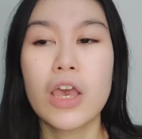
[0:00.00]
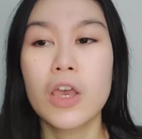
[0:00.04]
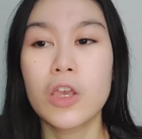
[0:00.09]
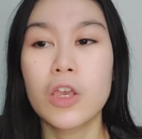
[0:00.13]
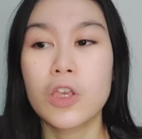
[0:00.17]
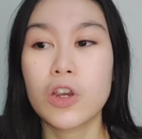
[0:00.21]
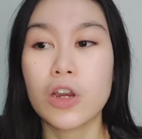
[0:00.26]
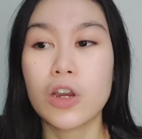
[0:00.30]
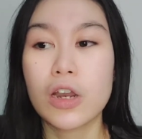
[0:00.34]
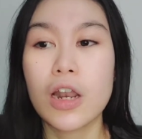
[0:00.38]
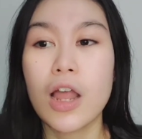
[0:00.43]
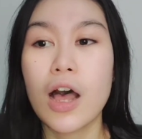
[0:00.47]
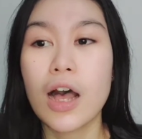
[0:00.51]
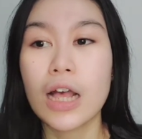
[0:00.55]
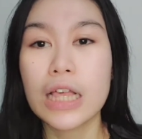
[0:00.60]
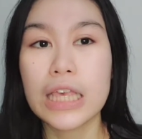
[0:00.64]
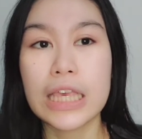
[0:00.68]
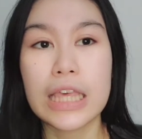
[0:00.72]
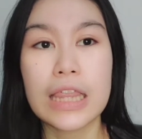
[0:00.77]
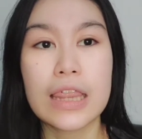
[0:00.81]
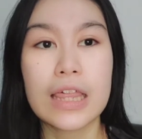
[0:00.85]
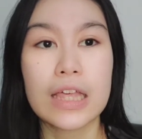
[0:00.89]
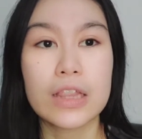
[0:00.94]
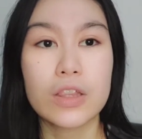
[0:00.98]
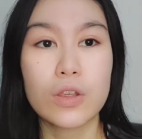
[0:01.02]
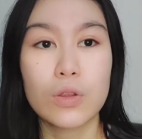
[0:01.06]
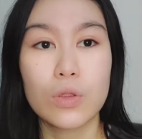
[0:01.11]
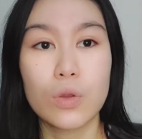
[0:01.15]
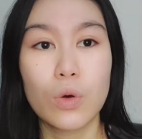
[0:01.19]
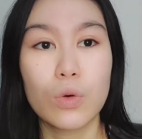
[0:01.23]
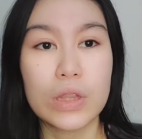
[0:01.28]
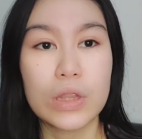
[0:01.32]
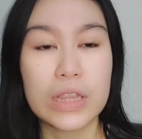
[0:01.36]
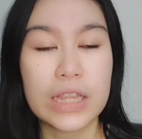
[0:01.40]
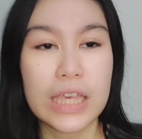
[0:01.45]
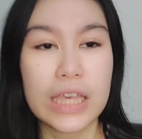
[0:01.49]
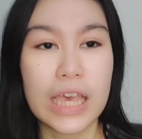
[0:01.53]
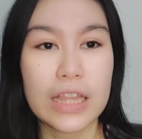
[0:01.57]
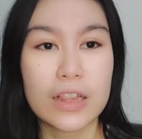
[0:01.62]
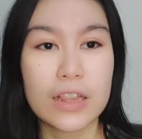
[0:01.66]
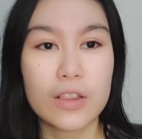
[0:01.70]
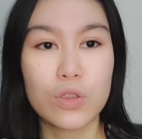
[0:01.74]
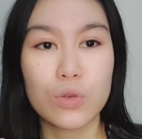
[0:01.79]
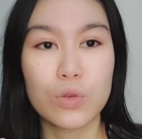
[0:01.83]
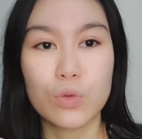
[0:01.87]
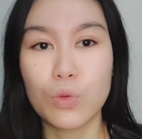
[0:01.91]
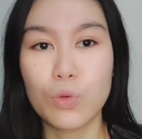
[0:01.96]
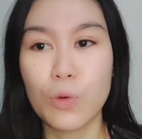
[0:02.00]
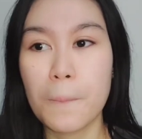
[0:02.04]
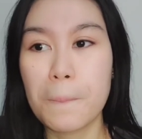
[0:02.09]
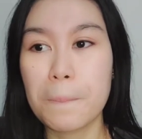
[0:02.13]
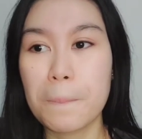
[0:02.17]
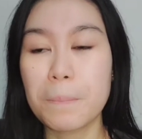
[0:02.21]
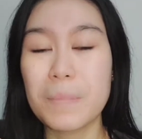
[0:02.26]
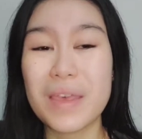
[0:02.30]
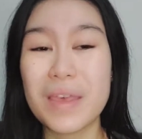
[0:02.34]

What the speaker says: You're lucky that you don't get to be